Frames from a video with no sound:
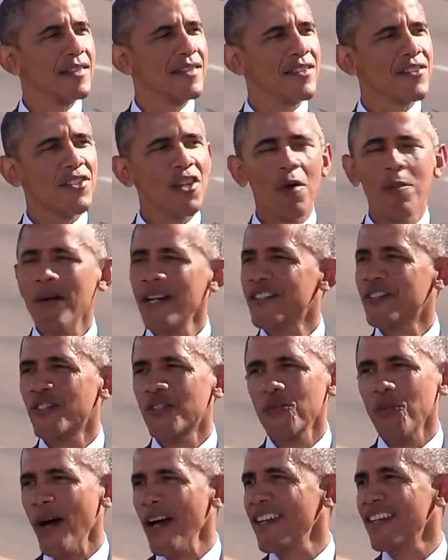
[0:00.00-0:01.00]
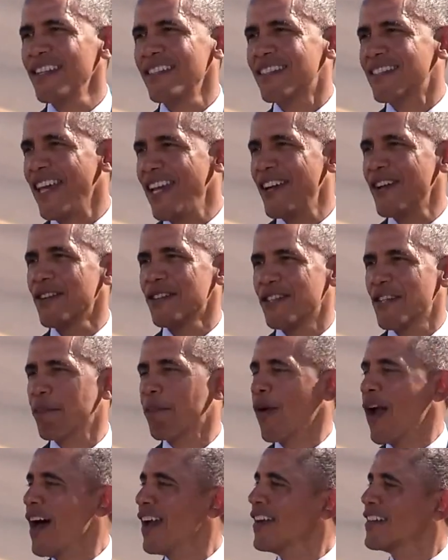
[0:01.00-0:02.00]
so much sweat and tears, the
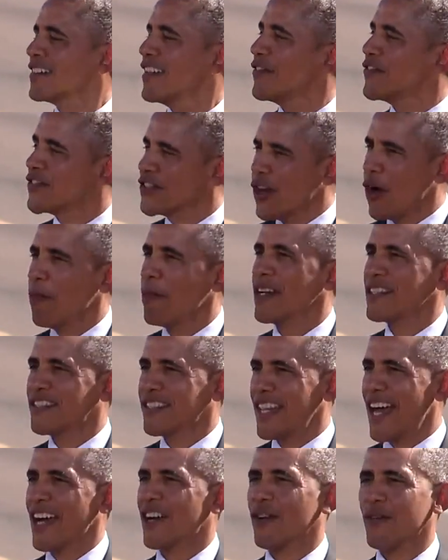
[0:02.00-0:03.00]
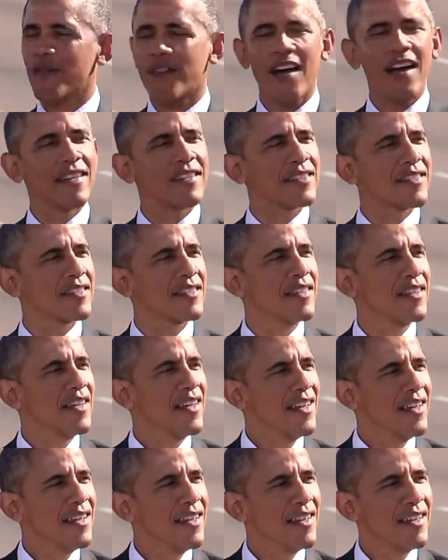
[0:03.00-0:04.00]
product of so much sacrifice
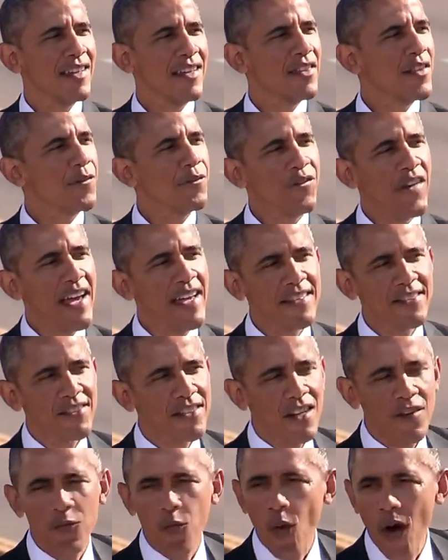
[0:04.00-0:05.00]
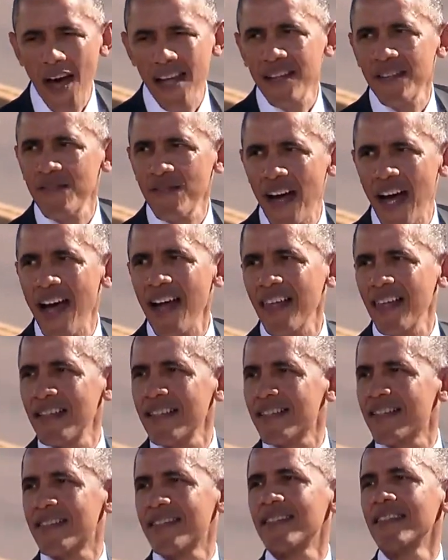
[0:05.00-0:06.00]
in the face of wanton
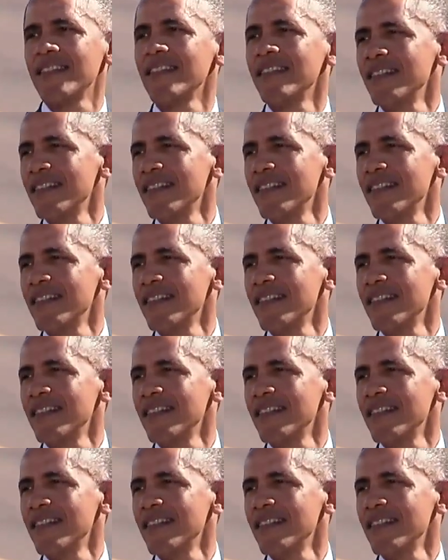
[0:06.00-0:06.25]
violence,